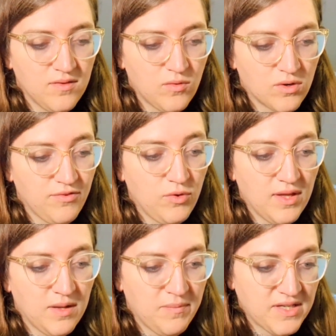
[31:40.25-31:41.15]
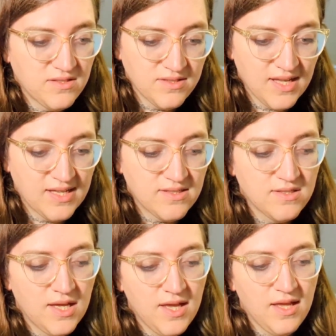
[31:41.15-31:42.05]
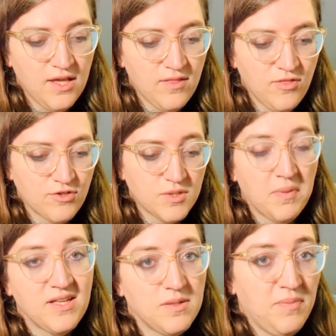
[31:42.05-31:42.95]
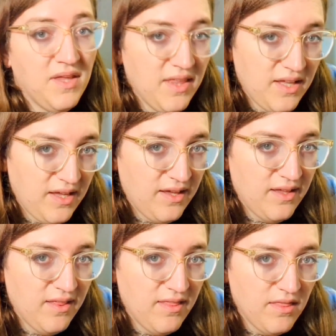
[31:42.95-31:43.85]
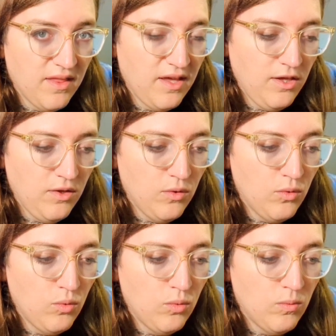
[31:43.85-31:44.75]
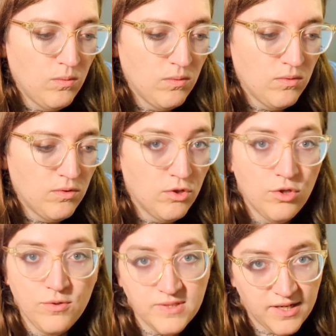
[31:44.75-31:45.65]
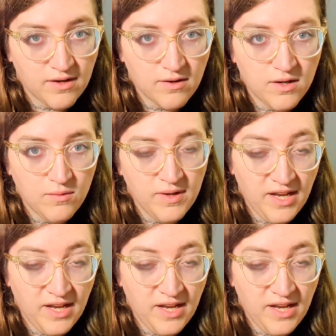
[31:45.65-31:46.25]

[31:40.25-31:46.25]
or if you get a mixed success, there's a possibility that you lose an arrow,